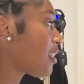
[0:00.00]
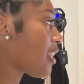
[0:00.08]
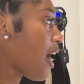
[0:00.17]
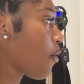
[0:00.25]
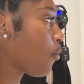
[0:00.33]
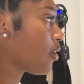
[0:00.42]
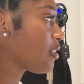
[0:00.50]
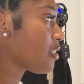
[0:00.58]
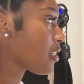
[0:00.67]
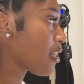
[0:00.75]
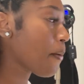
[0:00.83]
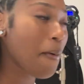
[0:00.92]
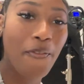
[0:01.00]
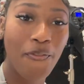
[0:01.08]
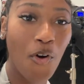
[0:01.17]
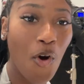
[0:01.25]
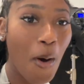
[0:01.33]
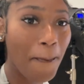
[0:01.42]
that I want
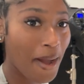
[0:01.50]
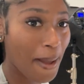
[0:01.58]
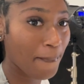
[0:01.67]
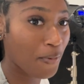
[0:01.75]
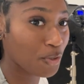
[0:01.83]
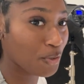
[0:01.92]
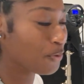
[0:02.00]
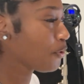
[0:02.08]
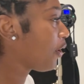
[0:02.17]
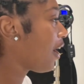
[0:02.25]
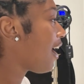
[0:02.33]
for my model.